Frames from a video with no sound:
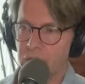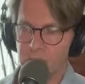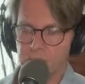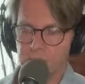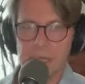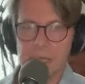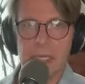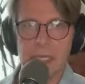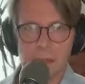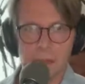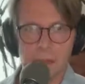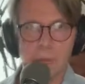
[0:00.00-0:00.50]

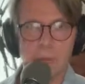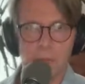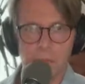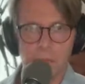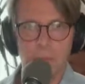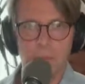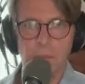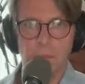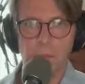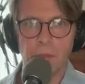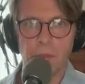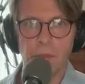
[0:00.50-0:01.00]
meet
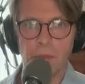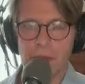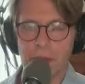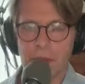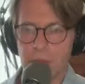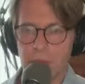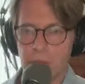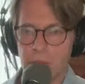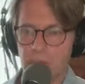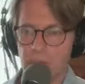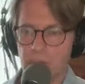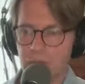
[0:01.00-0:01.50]

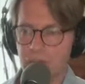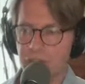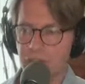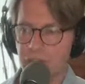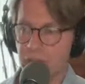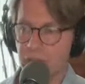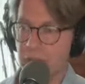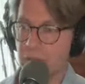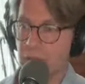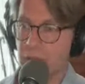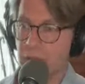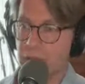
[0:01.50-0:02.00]
that
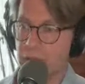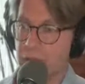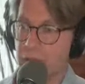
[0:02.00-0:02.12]
person.